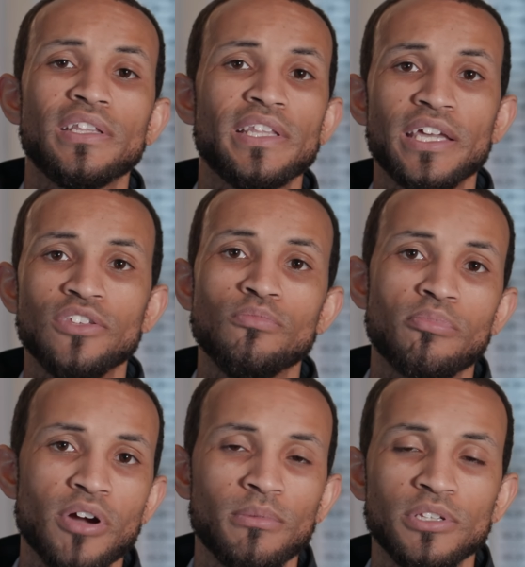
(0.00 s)
that you
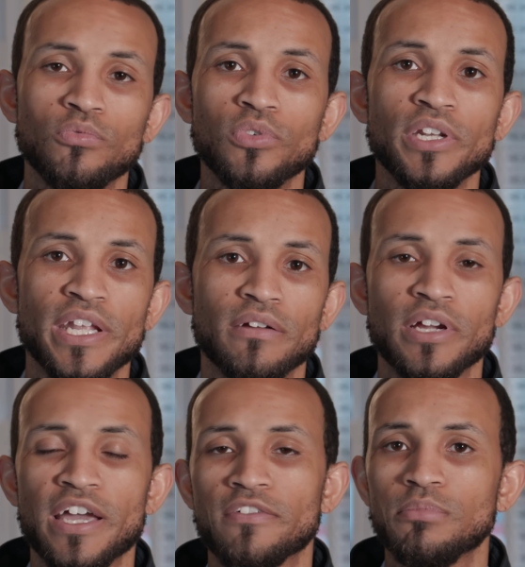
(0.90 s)
probably would never
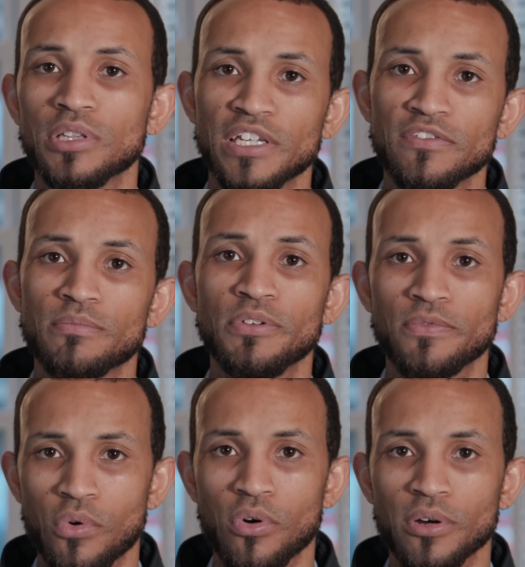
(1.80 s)
have believed
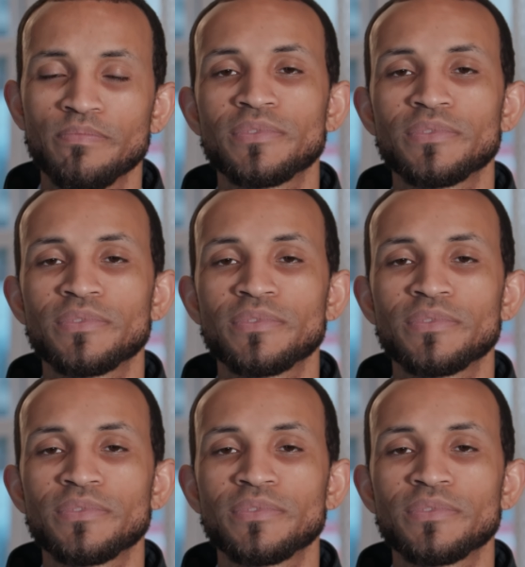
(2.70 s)
before.